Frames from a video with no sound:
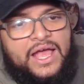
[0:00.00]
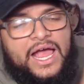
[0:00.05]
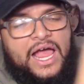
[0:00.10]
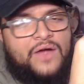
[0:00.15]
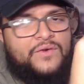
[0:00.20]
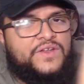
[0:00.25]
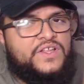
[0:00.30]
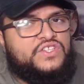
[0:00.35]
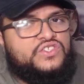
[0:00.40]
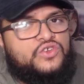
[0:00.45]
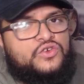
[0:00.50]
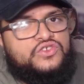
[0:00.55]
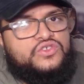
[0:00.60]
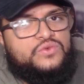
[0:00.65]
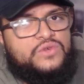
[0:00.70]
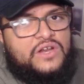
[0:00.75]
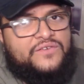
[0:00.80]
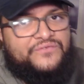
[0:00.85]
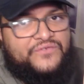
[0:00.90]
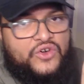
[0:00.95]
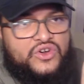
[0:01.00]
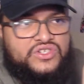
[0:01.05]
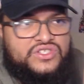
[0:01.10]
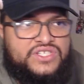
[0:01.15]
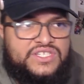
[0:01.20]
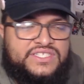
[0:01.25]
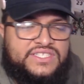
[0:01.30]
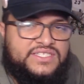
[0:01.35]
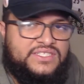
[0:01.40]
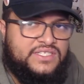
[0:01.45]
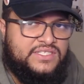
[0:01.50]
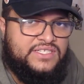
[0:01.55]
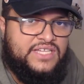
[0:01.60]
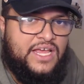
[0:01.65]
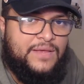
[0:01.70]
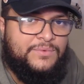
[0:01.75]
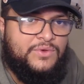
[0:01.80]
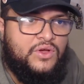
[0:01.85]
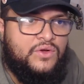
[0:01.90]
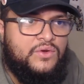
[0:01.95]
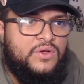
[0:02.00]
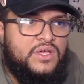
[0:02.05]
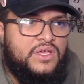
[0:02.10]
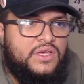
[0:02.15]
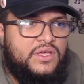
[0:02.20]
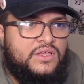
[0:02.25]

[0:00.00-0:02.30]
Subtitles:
I already told you when I first listened to Tableau,